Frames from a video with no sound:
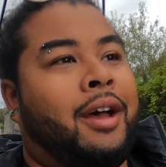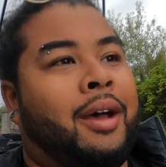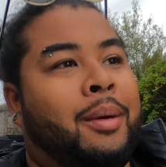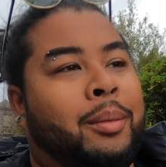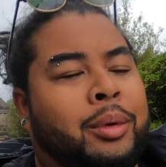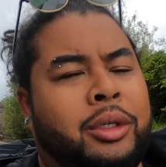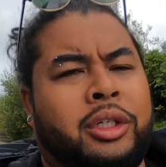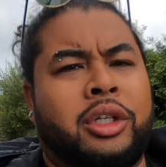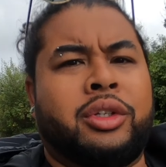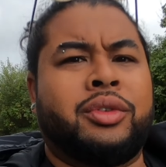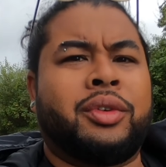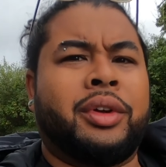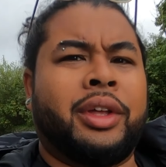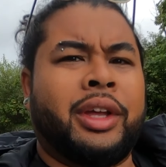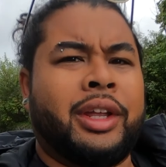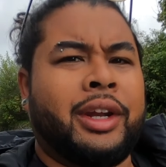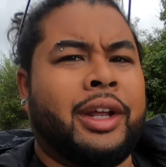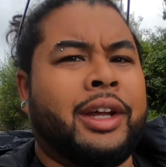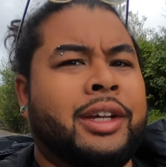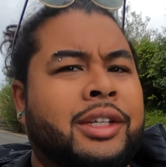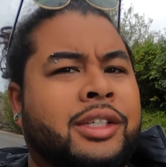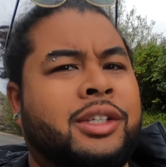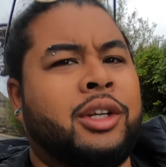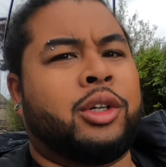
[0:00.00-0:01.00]
which is really
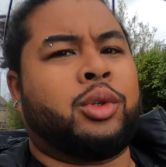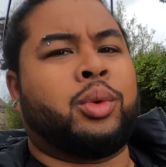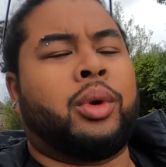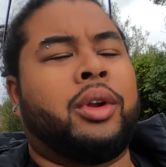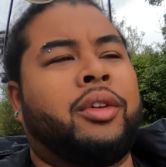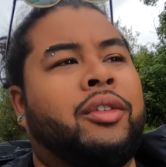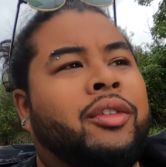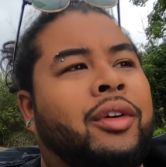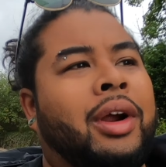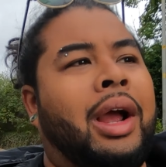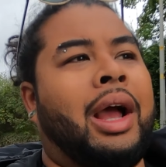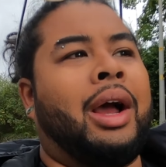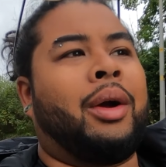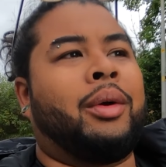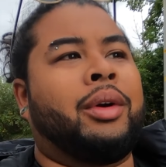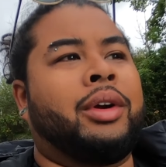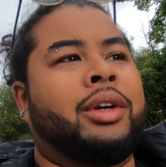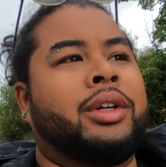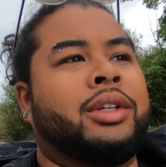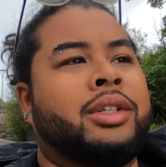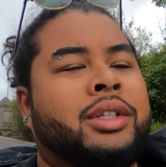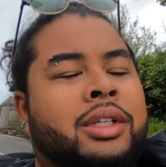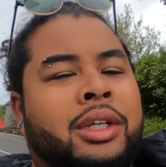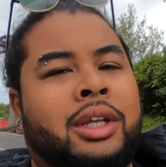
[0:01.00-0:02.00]
nice. They're 24
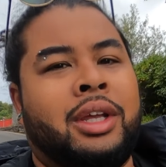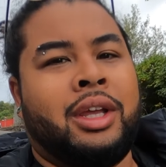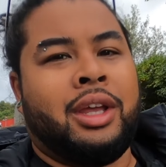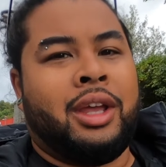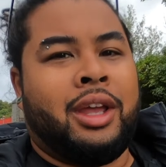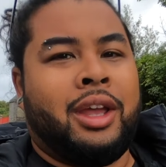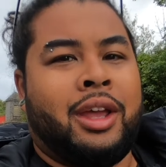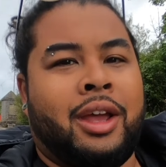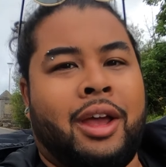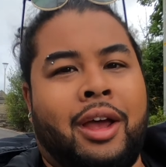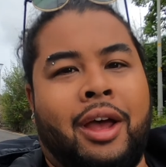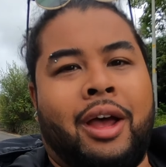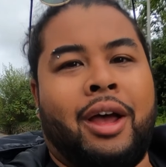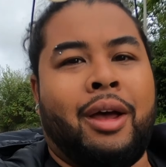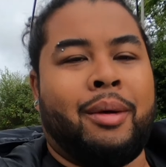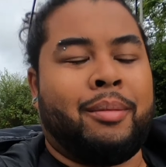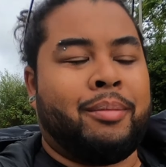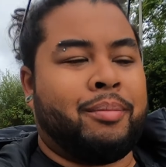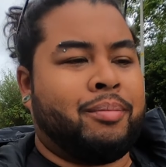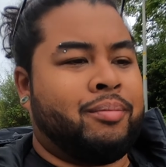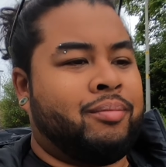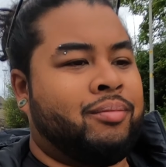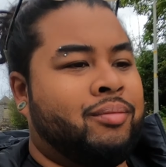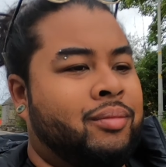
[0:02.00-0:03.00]
hours.
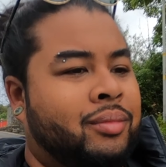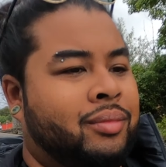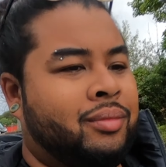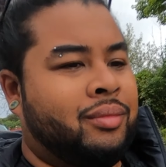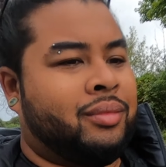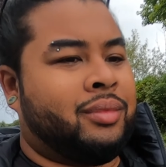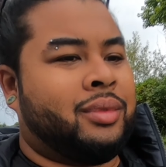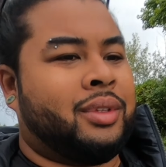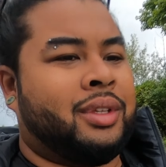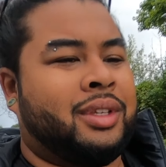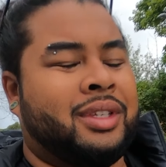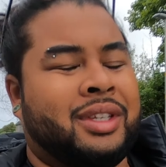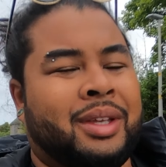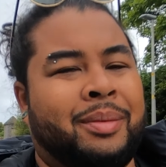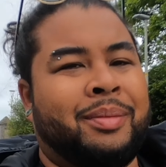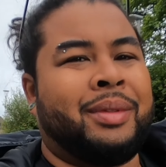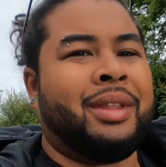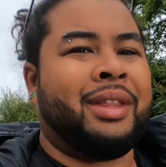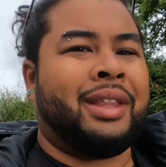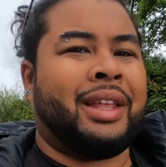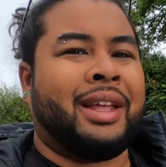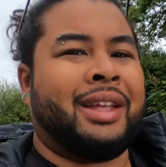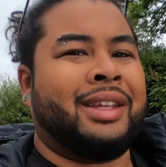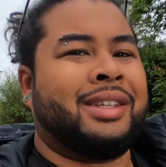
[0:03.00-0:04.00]

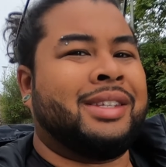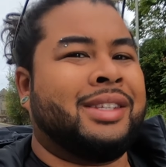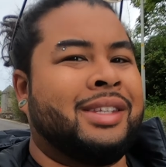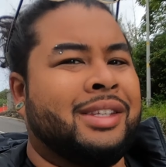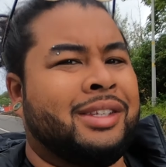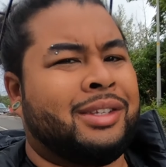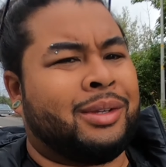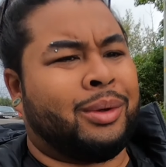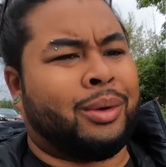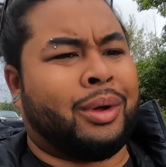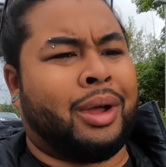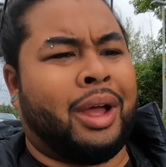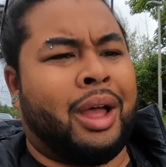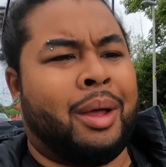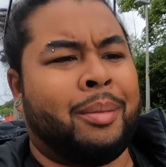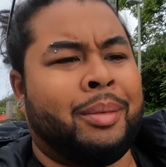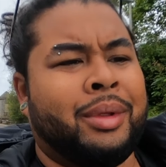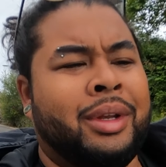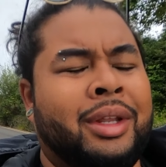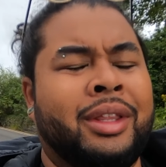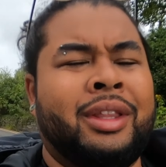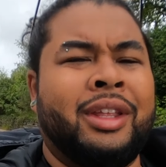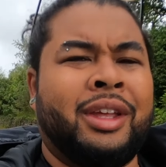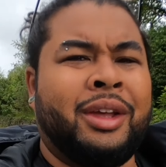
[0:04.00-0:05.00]
Something that isn't so
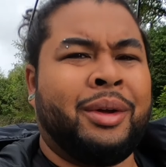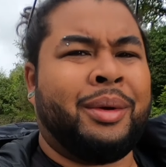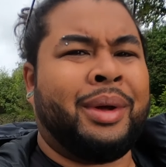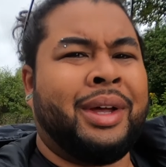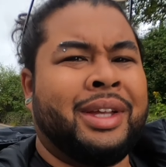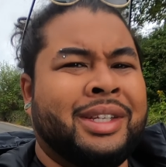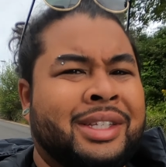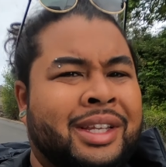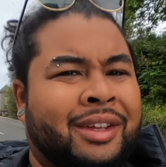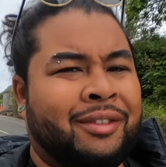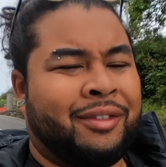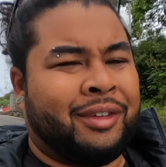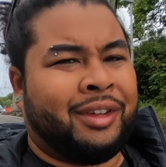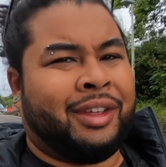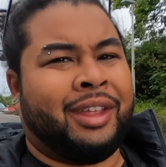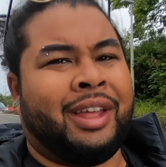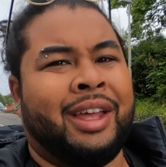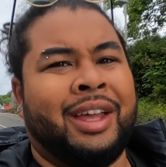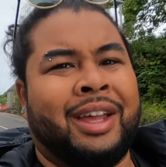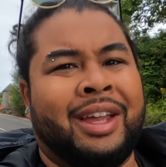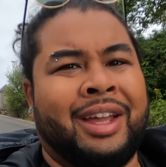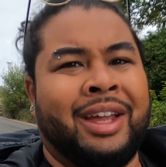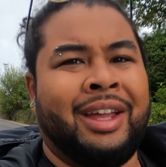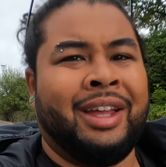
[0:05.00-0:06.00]
common in the US, I feel
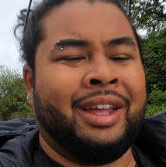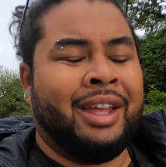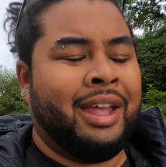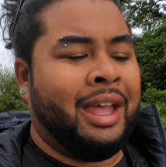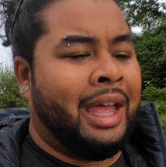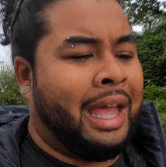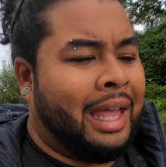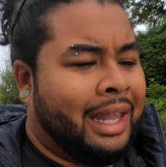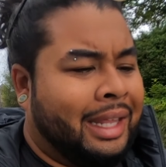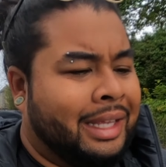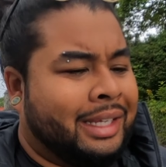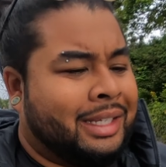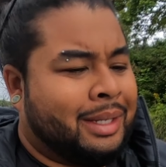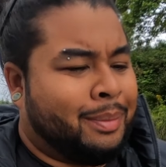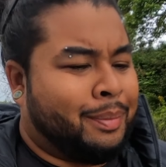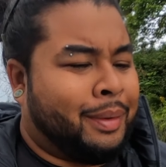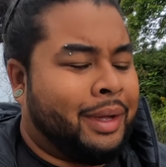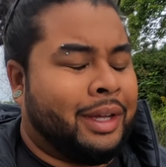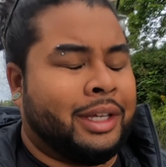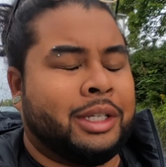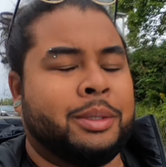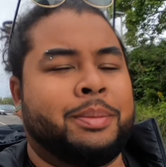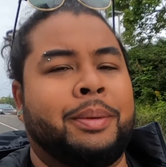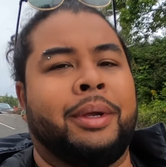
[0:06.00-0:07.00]
like. at least in
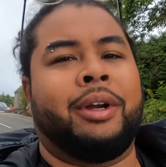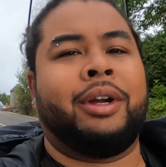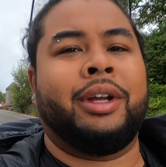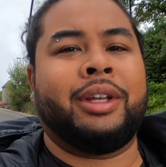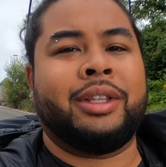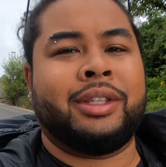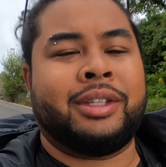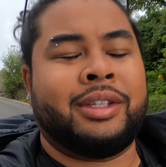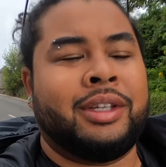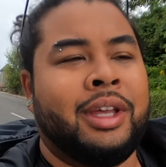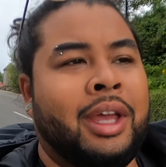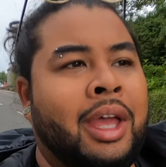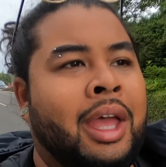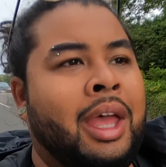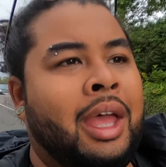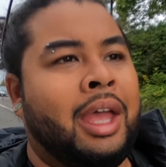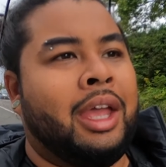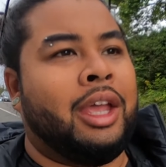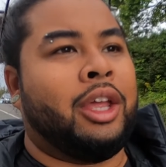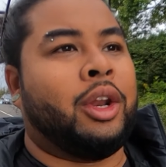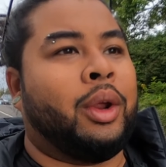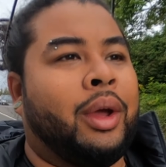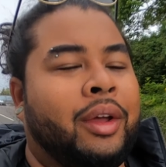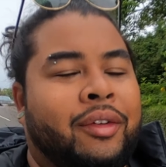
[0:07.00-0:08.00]
my experience.
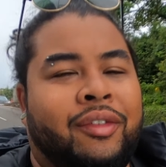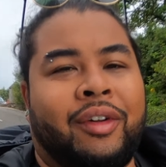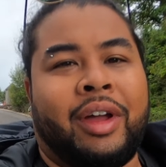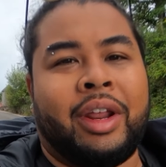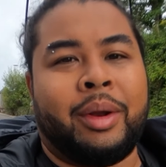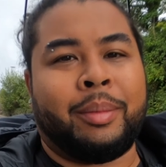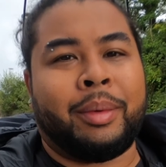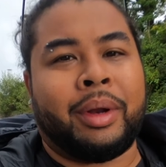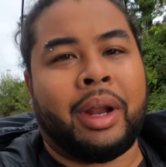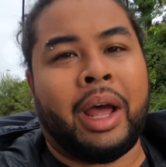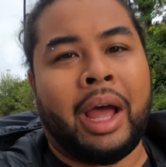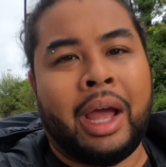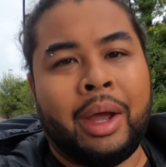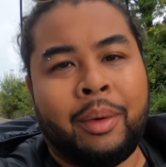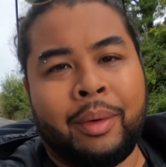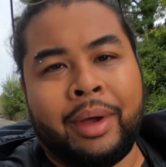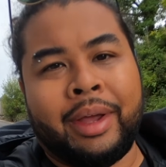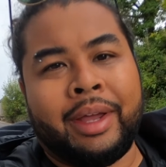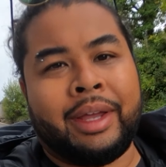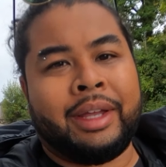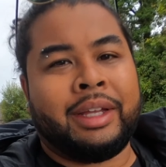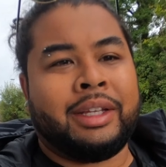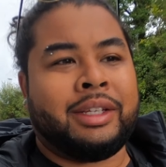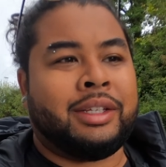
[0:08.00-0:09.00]
You know, I find them on
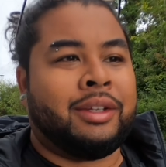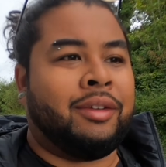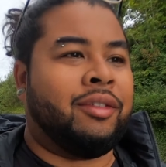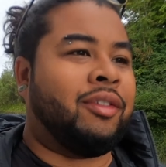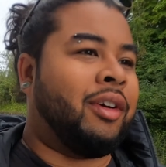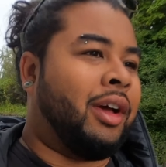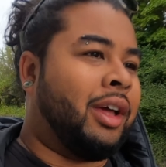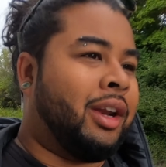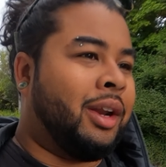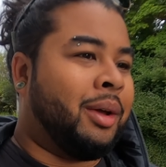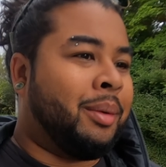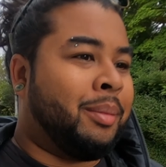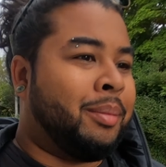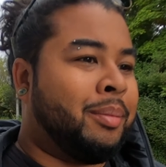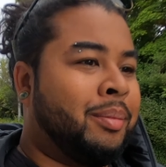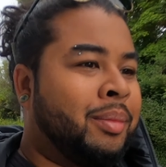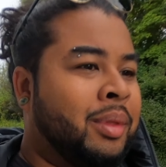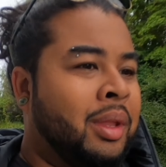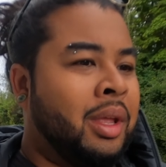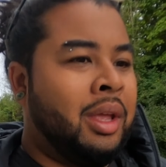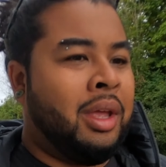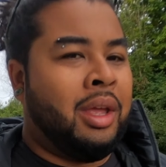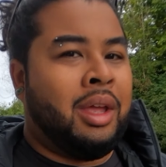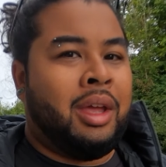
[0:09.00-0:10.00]
highways, you find them,
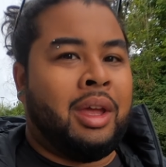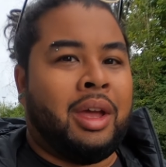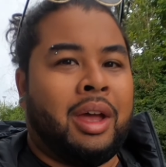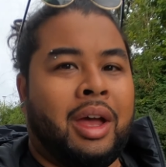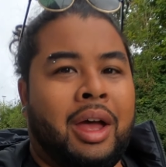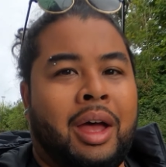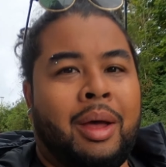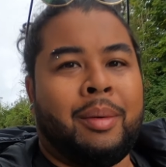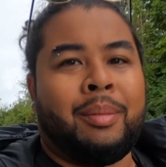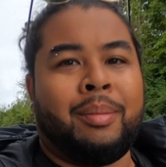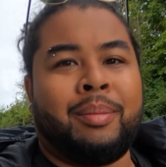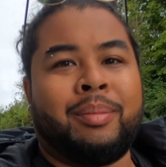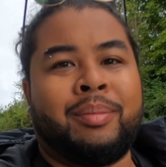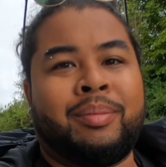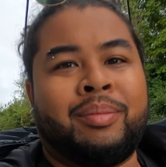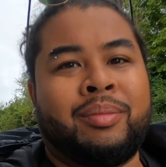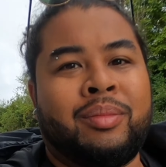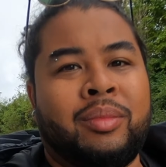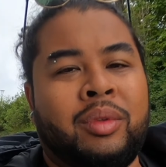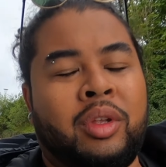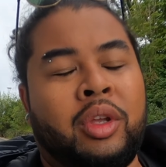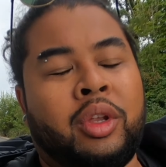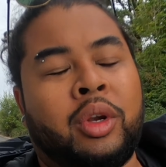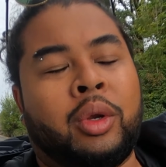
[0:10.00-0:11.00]

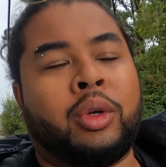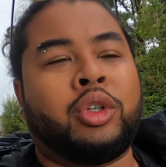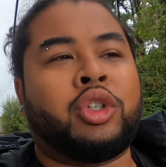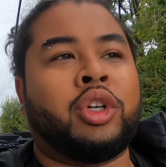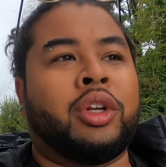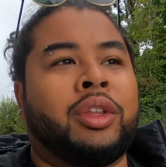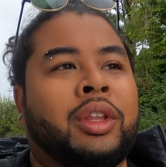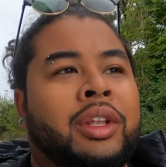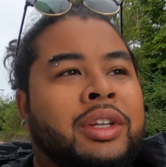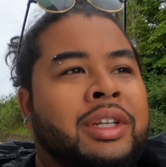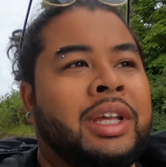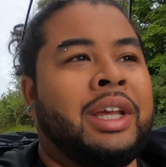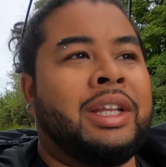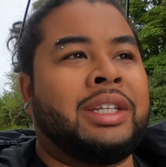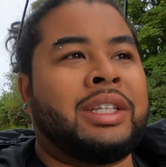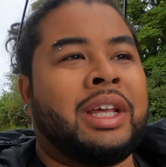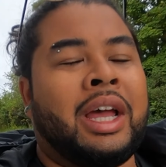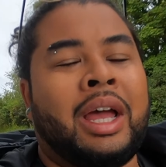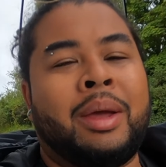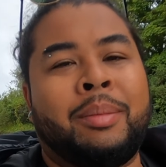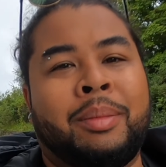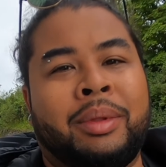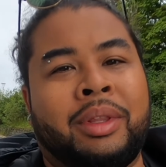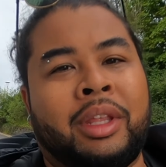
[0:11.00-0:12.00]
you know, during the
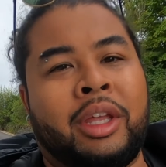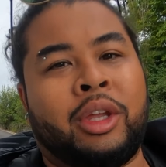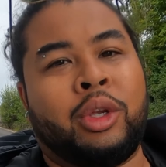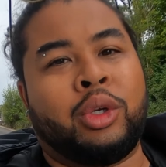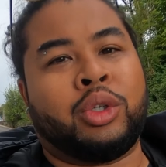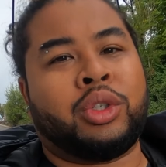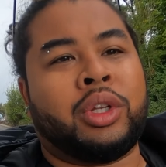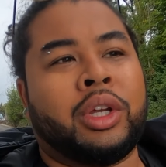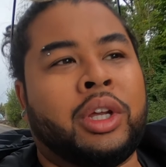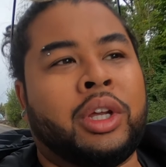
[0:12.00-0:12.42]
daytime, but they usually